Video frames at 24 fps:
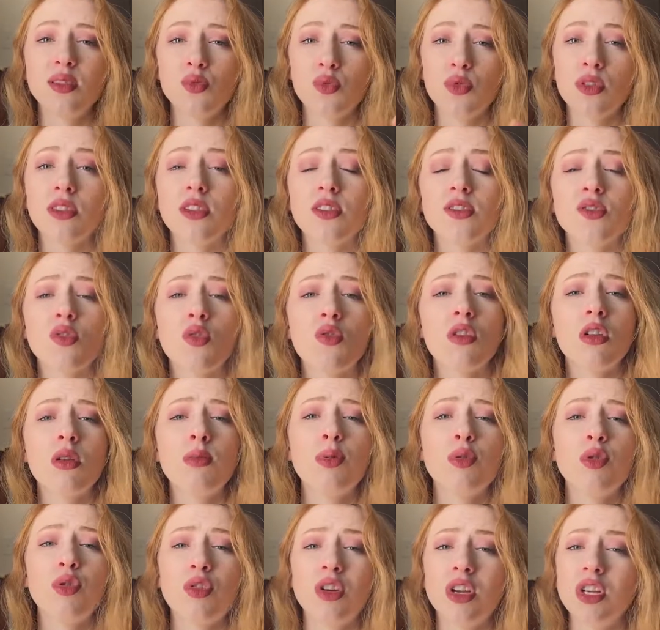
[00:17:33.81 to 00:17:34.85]
where there's horrible
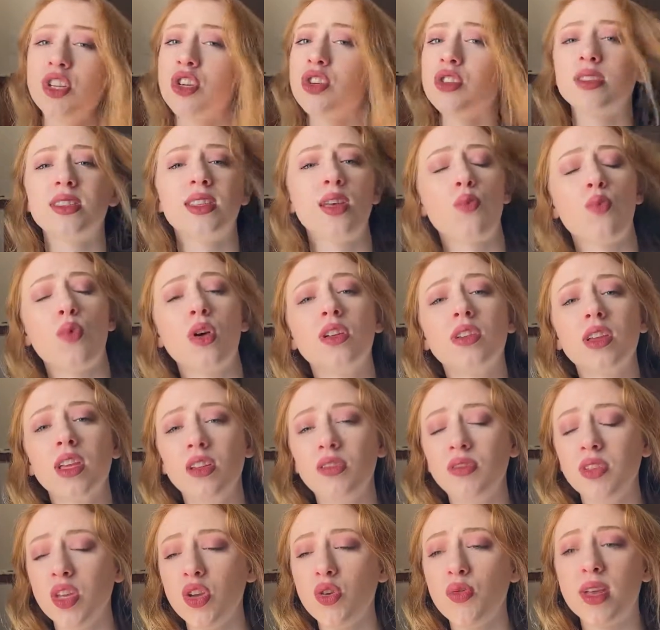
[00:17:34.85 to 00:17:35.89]
creatures that will kill
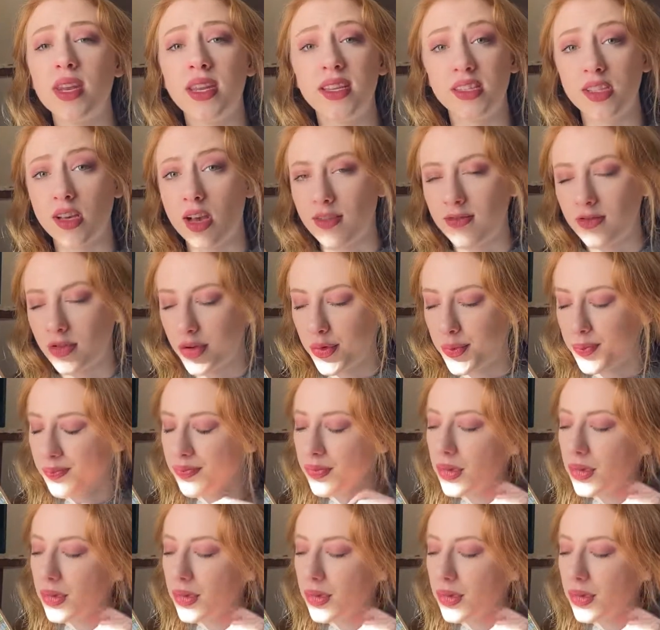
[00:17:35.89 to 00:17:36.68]
you, and it's awful.